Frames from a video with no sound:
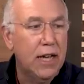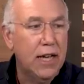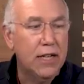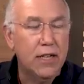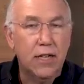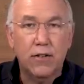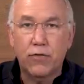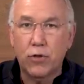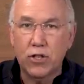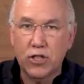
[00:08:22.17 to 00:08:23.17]
And uh,
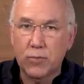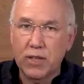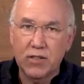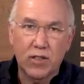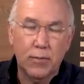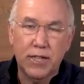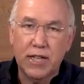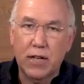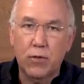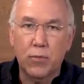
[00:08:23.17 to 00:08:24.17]
foraging bees come in
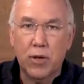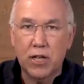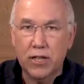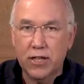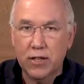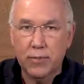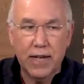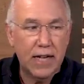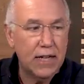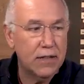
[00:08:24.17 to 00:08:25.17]
and out with pollen on their
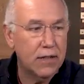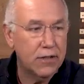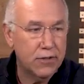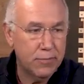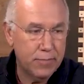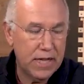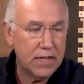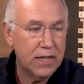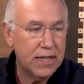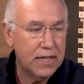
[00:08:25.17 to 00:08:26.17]
back on their
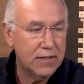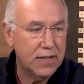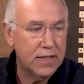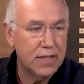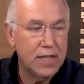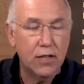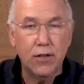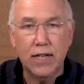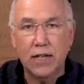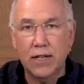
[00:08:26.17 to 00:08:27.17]
back legs, and then they
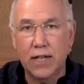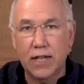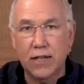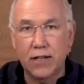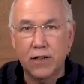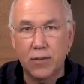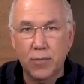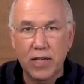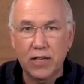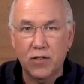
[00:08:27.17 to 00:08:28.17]
go down, and the
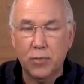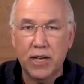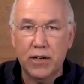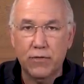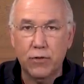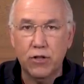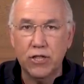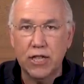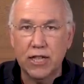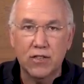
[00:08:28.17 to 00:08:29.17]
bee that's been out
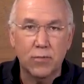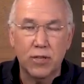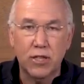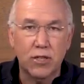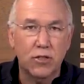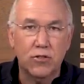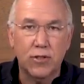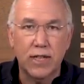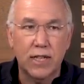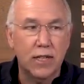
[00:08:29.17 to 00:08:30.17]
foraging gets the pollen, goes
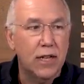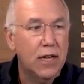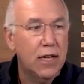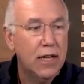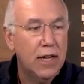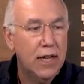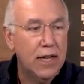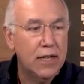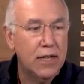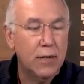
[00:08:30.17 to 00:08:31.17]
straight in,
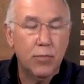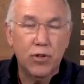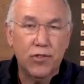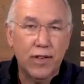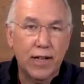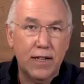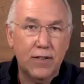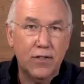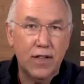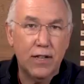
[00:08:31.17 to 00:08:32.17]
and uh, puts that
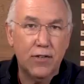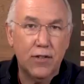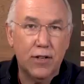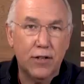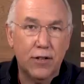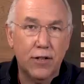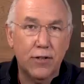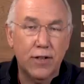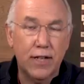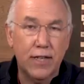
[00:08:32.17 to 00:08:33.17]
in cells on their
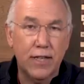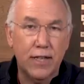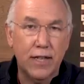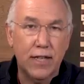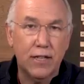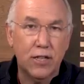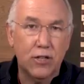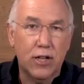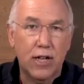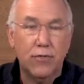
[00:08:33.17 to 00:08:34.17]
own, and then the
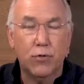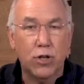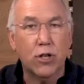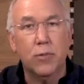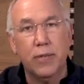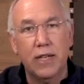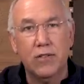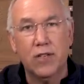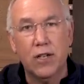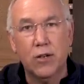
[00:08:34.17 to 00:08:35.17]
interior hive worker
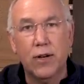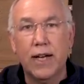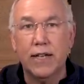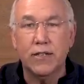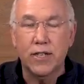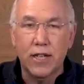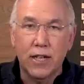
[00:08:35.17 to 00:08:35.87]
bees go and